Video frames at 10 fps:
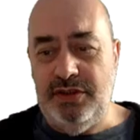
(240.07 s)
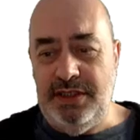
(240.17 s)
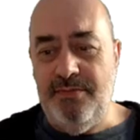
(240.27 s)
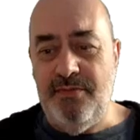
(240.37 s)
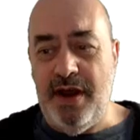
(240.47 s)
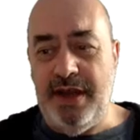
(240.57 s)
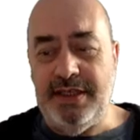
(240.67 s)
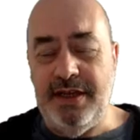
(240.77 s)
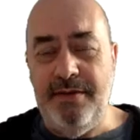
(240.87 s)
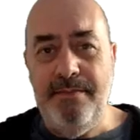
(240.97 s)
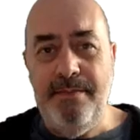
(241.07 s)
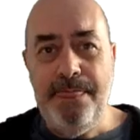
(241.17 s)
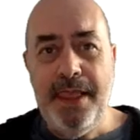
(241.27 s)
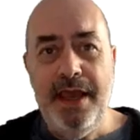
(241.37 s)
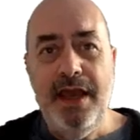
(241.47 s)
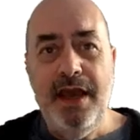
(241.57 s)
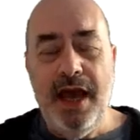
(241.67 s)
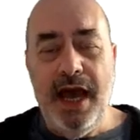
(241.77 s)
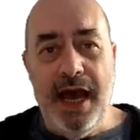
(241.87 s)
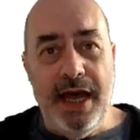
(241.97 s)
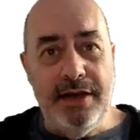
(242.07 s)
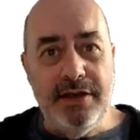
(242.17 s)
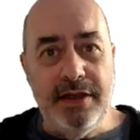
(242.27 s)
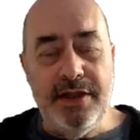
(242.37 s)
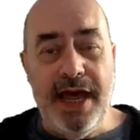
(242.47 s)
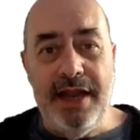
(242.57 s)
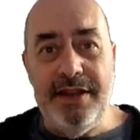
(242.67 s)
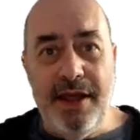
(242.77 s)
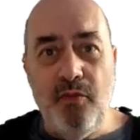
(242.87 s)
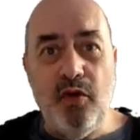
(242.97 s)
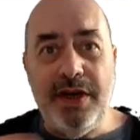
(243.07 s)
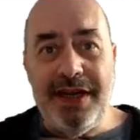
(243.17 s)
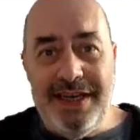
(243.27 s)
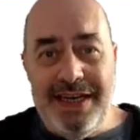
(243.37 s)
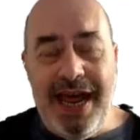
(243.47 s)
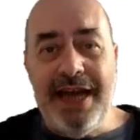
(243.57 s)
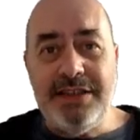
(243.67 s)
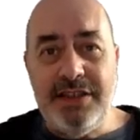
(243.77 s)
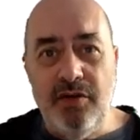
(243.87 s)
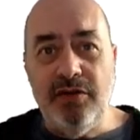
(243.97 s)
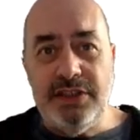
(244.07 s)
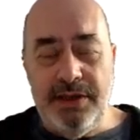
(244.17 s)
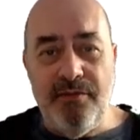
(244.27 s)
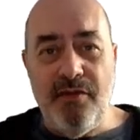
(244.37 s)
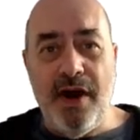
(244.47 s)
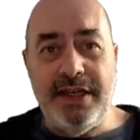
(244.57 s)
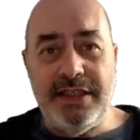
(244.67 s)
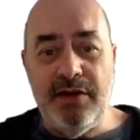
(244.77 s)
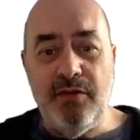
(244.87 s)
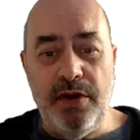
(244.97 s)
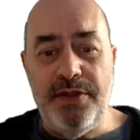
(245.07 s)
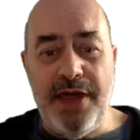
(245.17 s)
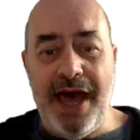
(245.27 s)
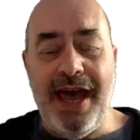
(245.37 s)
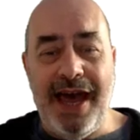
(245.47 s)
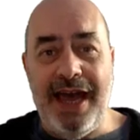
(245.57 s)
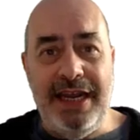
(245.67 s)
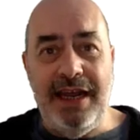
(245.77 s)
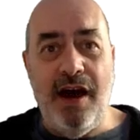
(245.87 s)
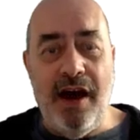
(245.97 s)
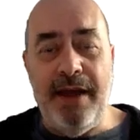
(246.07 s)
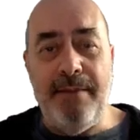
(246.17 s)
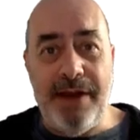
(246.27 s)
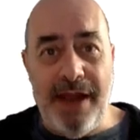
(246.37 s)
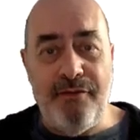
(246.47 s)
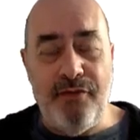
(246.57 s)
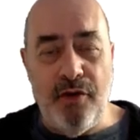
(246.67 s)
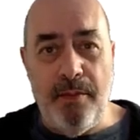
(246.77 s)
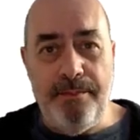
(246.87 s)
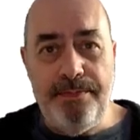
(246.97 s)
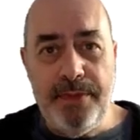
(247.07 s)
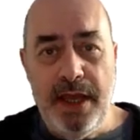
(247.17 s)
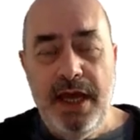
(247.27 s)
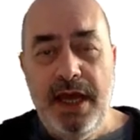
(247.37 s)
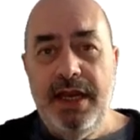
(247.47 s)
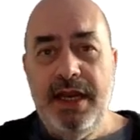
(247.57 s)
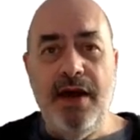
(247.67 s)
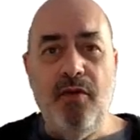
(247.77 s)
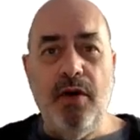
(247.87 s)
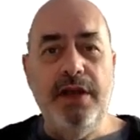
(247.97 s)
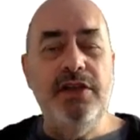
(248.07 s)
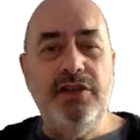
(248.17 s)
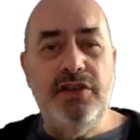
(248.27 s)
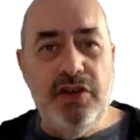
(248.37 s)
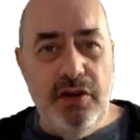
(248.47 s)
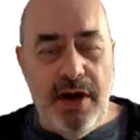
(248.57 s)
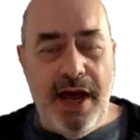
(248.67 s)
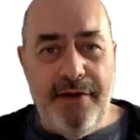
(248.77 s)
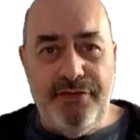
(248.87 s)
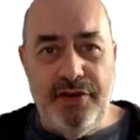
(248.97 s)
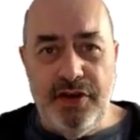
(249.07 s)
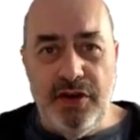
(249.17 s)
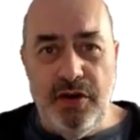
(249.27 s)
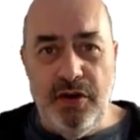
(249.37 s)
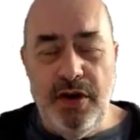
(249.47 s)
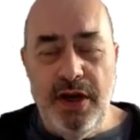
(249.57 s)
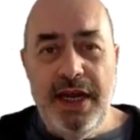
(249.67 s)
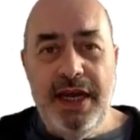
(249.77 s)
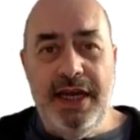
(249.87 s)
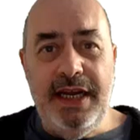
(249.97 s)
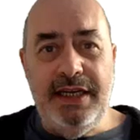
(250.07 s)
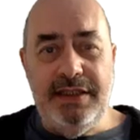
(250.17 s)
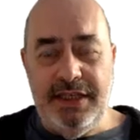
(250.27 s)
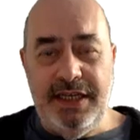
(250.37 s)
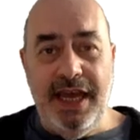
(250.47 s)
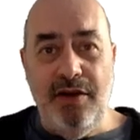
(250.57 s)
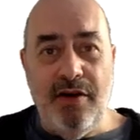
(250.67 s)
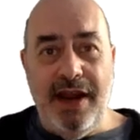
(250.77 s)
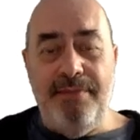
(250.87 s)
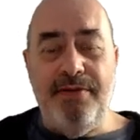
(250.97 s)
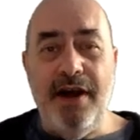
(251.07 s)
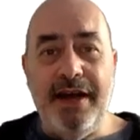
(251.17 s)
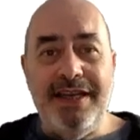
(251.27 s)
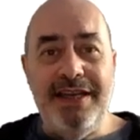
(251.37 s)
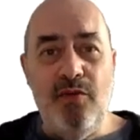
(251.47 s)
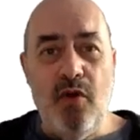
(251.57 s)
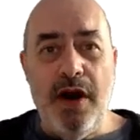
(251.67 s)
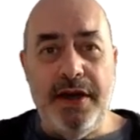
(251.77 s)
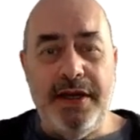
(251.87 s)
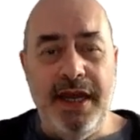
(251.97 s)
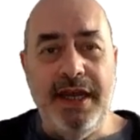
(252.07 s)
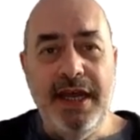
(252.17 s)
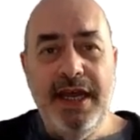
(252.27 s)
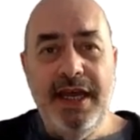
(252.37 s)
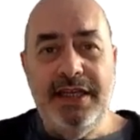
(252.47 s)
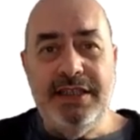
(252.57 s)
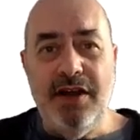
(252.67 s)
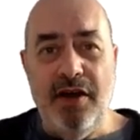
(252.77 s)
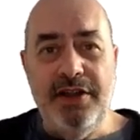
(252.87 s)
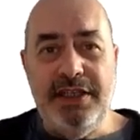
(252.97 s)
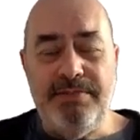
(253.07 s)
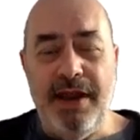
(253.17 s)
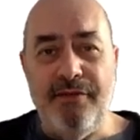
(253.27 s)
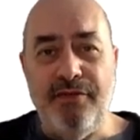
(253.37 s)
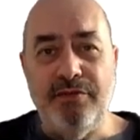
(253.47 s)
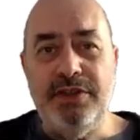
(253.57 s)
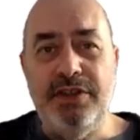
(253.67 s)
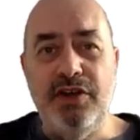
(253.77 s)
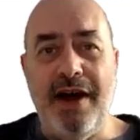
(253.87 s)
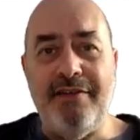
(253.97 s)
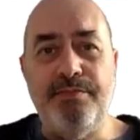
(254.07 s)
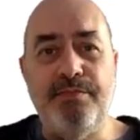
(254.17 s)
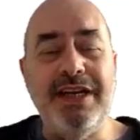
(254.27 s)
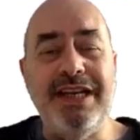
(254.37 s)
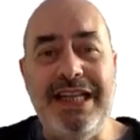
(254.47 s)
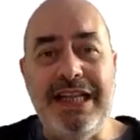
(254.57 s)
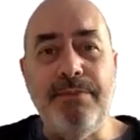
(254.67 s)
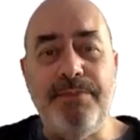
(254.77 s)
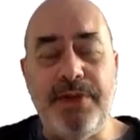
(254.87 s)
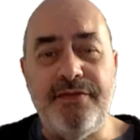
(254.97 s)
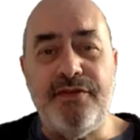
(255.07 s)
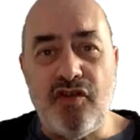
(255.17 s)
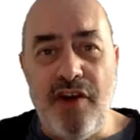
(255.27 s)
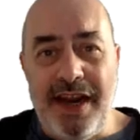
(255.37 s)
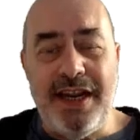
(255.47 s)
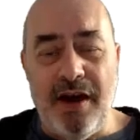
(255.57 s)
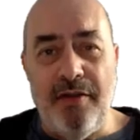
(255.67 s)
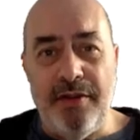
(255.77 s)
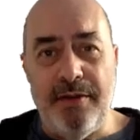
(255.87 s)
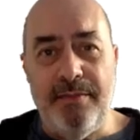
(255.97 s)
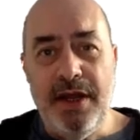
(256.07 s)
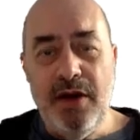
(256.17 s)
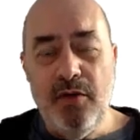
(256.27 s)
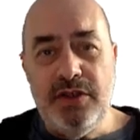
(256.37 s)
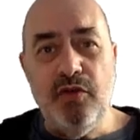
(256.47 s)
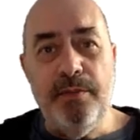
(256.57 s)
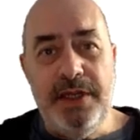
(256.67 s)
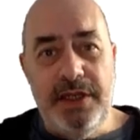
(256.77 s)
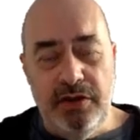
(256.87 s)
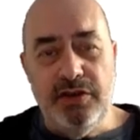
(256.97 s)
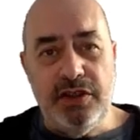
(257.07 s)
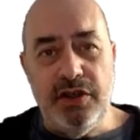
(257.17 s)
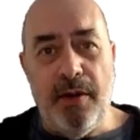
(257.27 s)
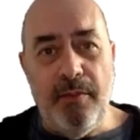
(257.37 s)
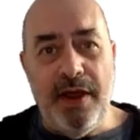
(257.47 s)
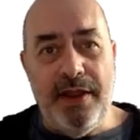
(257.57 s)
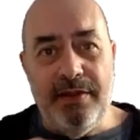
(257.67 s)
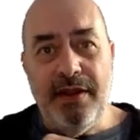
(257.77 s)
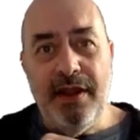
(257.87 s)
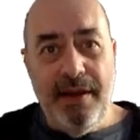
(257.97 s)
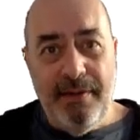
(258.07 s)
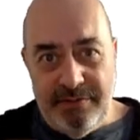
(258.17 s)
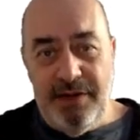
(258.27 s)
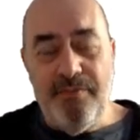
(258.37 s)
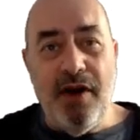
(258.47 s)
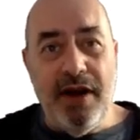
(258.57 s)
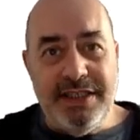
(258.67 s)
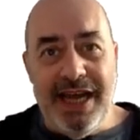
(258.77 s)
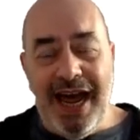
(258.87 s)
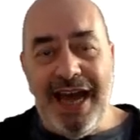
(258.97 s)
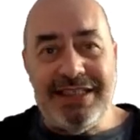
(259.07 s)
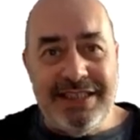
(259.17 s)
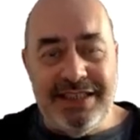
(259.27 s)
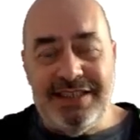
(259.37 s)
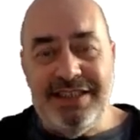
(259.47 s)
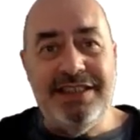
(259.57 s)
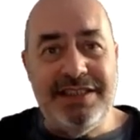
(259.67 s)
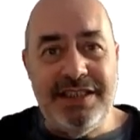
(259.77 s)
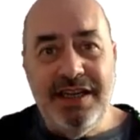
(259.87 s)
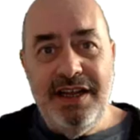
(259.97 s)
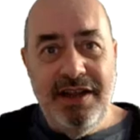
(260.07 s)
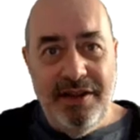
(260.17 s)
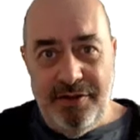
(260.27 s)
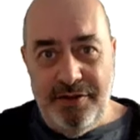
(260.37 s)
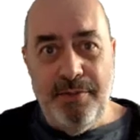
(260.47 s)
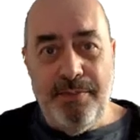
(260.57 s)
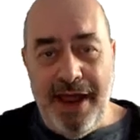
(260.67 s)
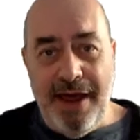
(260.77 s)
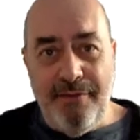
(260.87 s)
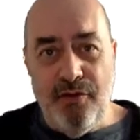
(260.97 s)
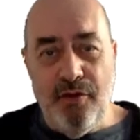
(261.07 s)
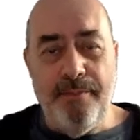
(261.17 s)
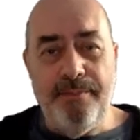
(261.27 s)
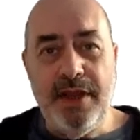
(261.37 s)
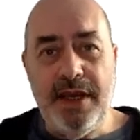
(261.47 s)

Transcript: ZimmWriter, and that then will connect your ZimmWriter with that AI platform. Now, what you do have to do to get your API key working is that on these platforms, you do have to put a little bit of credit on them, which will be used up when ZimmWriter accesses the platform.